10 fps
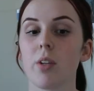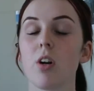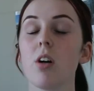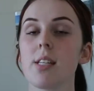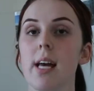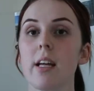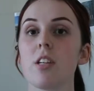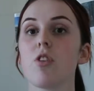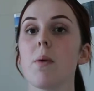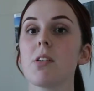Content, a
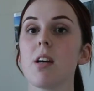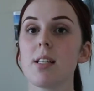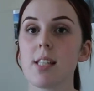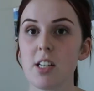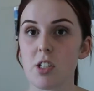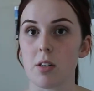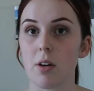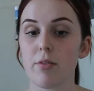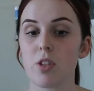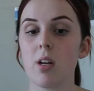dramatisation
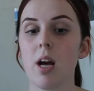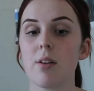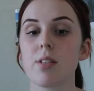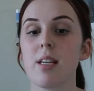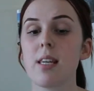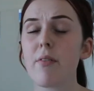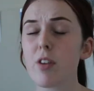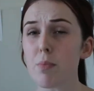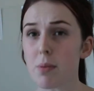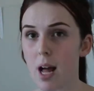of John Hull's
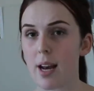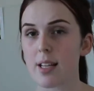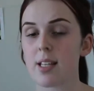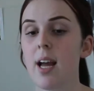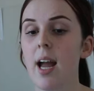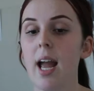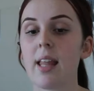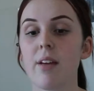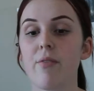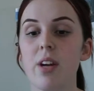inevitable blindness and
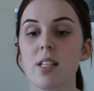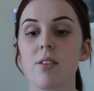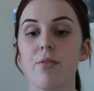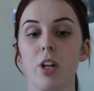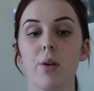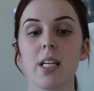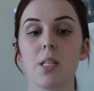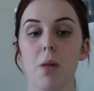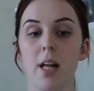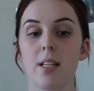the events following his
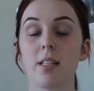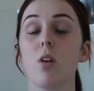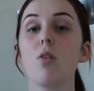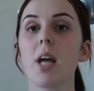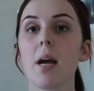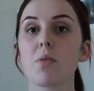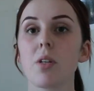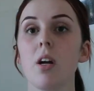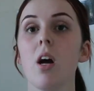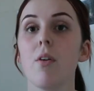blindness, all
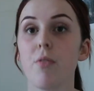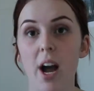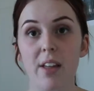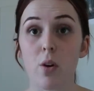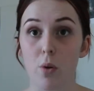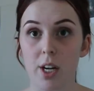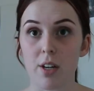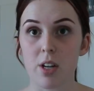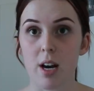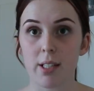captured via the
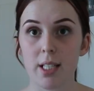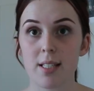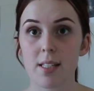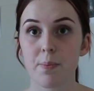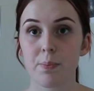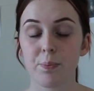audio diaries.